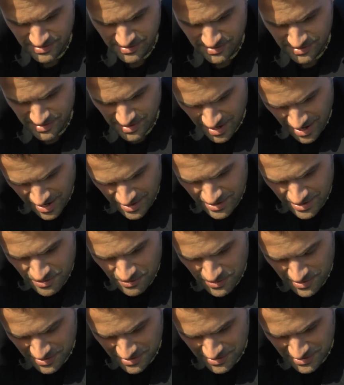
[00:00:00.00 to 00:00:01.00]
incompetent. I know
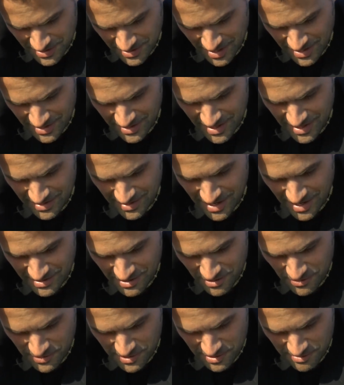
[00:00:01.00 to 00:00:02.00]
what you said. I, I
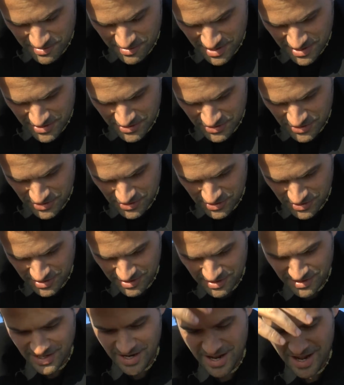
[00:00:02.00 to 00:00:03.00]
know what it means. Just
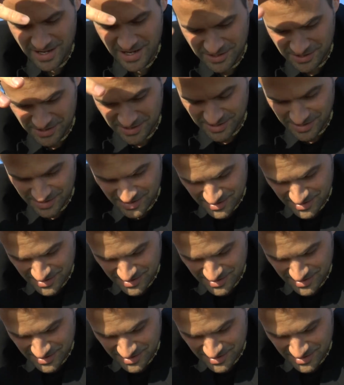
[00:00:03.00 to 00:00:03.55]
next.